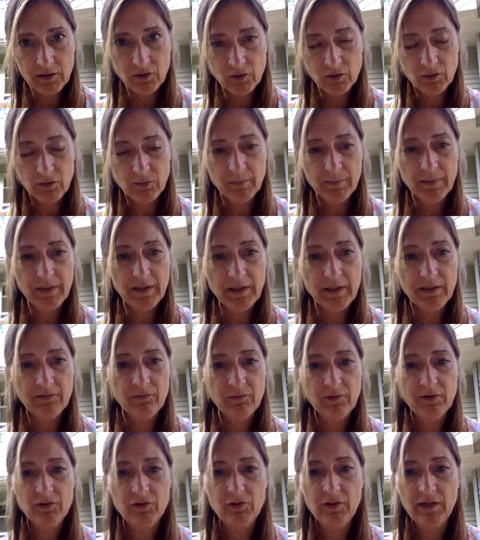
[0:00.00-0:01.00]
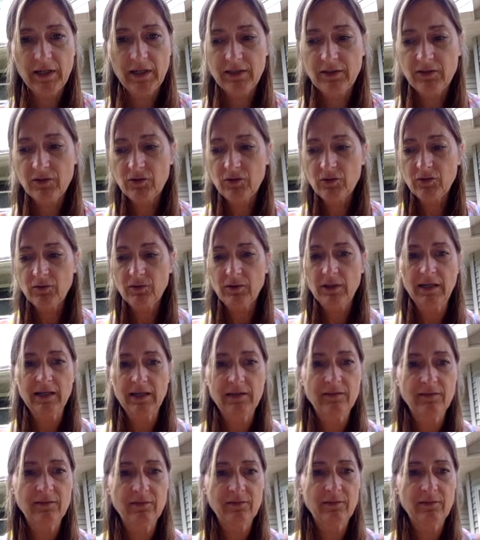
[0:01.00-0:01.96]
loop if we try to do that.